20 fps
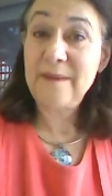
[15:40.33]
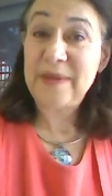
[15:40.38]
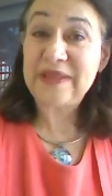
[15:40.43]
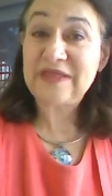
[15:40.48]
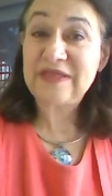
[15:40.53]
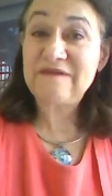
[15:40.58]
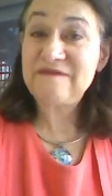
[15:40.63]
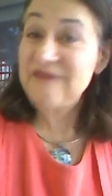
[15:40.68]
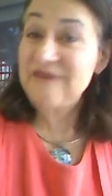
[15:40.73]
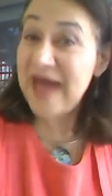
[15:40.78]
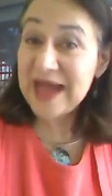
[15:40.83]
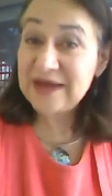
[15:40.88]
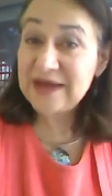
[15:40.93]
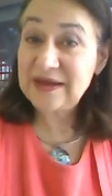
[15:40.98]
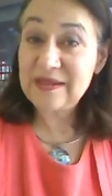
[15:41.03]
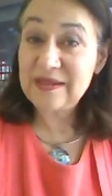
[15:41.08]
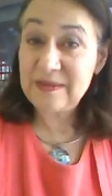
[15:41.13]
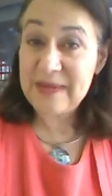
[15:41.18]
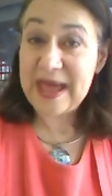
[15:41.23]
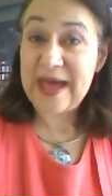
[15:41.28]
But the
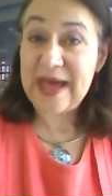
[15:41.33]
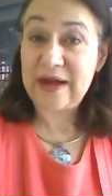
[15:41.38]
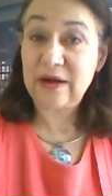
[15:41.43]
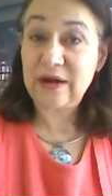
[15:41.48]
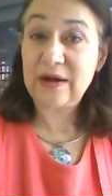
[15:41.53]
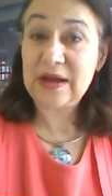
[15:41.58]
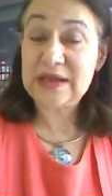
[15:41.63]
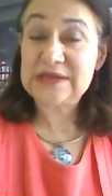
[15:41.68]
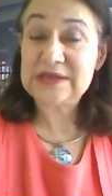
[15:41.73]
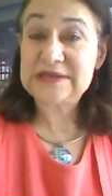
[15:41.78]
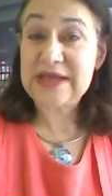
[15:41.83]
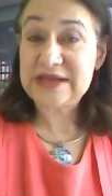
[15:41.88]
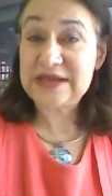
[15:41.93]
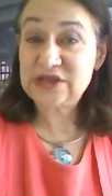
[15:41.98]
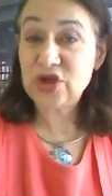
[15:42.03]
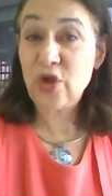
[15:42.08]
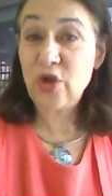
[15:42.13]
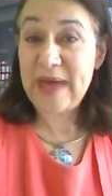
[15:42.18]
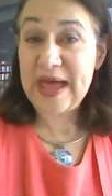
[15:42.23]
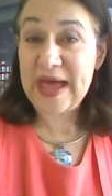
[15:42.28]
fact of the matter is,
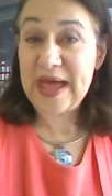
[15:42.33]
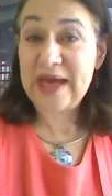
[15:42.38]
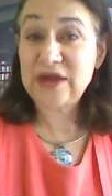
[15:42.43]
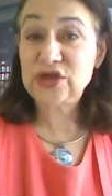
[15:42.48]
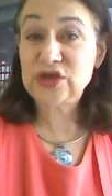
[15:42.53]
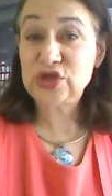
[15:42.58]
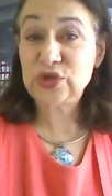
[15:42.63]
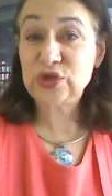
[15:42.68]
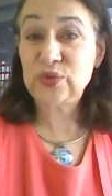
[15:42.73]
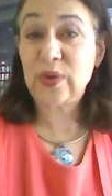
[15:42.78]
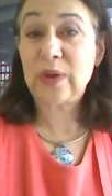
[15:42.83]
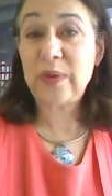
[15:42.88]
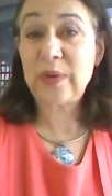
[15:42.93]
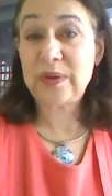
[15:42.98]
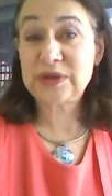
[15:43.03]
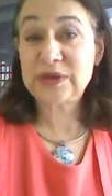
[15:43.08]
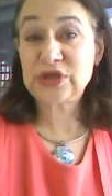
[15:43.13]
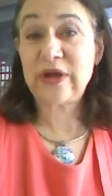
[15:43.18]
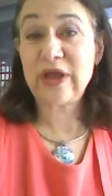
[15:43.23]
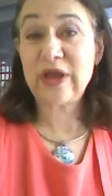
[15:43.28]
let's go back to what we
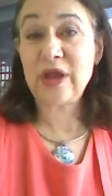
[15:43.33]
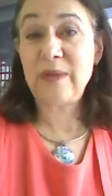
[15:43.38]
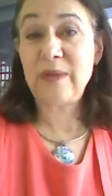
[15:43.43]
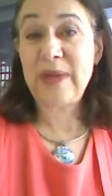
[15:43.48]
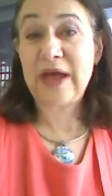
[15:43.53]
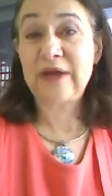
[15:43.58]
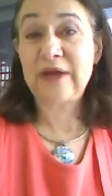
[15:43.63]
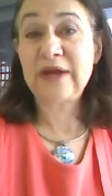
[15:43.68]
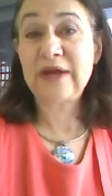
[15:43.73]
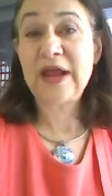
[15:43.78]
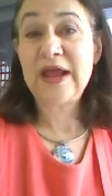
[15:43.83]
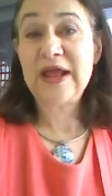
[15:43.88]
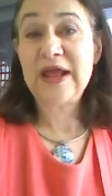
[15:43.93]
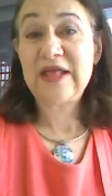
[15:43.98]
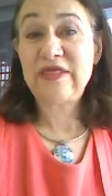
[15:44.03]
were talking about